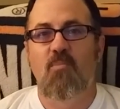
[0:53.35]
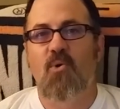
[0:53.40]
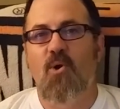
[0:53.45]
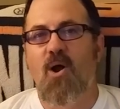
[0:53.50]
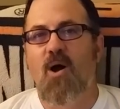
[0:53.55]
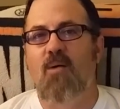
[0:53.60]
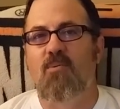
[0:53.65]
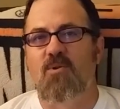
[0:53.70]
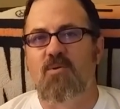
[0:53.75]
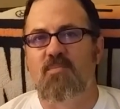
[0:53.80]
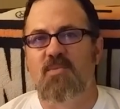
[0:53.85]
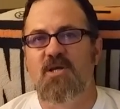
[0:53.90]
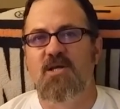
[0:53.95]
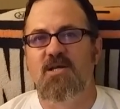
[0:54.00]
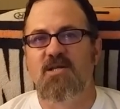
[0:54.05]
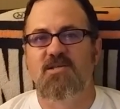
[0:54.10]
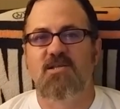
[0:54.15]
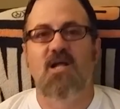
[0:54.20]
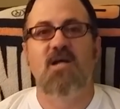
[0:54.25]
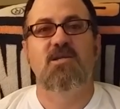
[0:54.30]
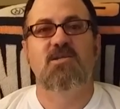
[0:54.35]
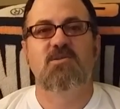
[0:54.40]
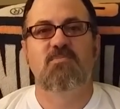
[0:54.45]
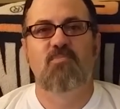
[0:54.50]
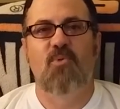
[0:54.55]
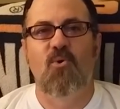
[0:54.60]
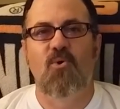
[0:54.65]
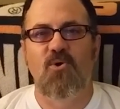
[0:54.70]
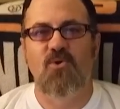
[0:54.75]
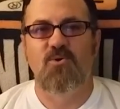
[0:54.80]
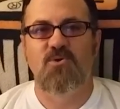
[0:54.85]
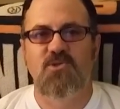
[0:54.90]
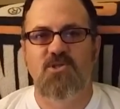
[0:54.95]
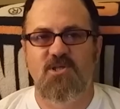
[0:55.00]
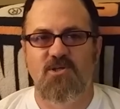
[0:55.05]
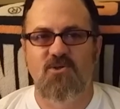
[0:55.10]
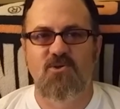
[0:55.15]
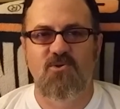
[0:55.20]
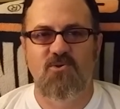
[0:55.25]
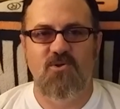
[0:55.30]
Problem is, like spoiled
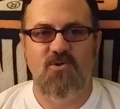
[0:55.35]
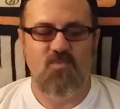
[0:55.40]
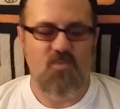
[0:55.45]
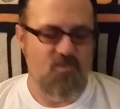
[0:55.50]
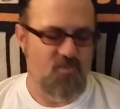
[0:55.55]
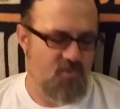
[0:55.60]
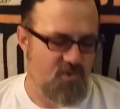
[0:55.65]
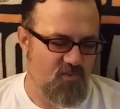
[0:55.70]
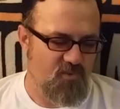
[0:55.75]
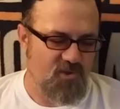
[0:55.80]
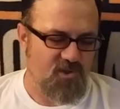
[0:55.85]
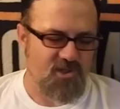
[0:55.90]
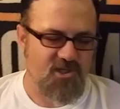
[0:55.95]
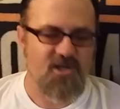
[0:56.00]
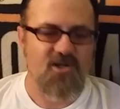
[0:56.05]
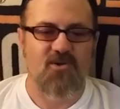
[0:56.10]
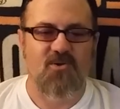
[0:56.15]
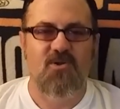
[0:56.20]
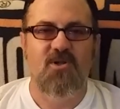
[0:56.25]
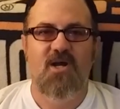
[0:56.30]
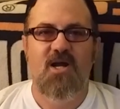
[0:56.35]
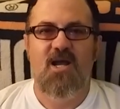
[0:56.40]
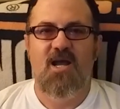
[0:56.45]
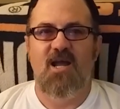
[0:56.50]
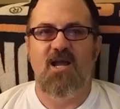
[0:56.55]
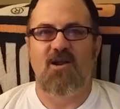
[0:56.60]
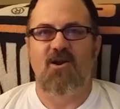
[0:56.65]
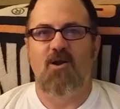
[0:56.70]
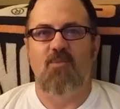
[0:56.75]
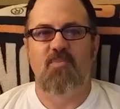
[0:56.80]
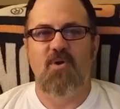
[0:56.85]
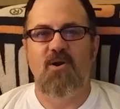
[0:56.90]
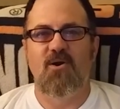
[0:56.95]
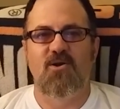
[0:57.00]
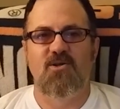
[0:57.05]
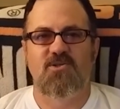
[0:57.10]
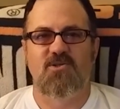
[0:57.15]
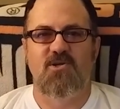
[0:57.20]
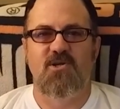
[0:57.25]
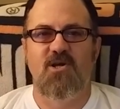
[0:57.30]
children, when we were little and our
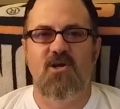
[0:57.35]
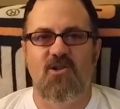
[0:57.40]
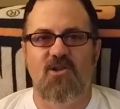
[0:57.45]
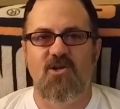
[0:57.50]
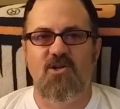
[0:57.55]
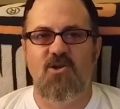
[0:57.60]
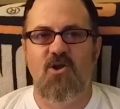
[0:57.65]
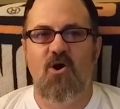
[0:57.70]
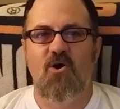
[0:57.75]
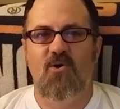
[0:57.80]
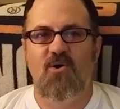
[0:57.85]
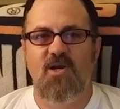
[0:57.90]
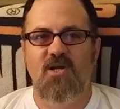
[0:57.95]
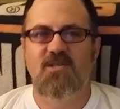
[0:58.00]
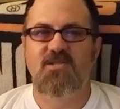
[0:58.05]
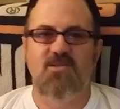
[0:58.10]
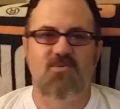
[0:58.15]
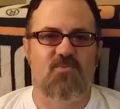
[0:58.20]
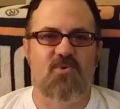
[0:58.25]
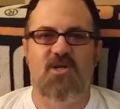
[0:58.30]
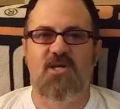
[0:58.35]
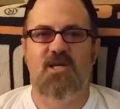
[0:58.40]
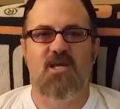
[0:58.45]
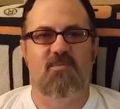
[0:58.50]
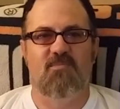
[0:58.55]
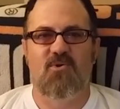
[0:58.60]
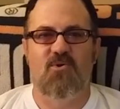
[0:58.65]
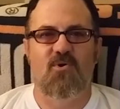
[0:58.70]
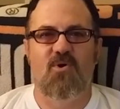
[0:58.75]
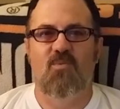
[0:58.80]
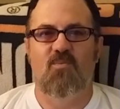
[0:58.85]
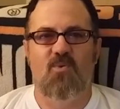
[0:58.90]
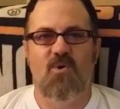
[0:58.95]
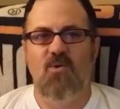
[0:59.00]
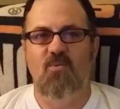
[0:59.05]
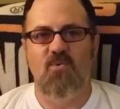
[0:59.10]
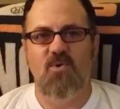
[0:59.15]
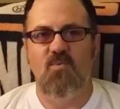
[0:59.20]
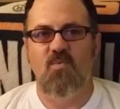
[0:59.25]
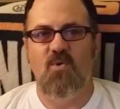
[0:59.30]
parents are yelling no at us and we keep doing
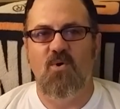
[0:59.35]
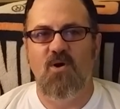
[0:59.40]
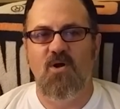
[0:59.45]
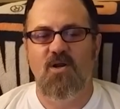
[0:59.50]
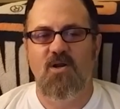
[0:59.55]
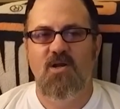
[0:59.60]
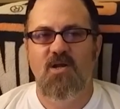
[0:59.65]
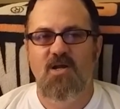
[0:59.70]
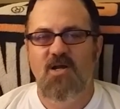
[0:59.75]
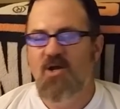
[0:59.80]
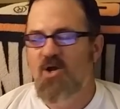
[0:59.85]
what we want,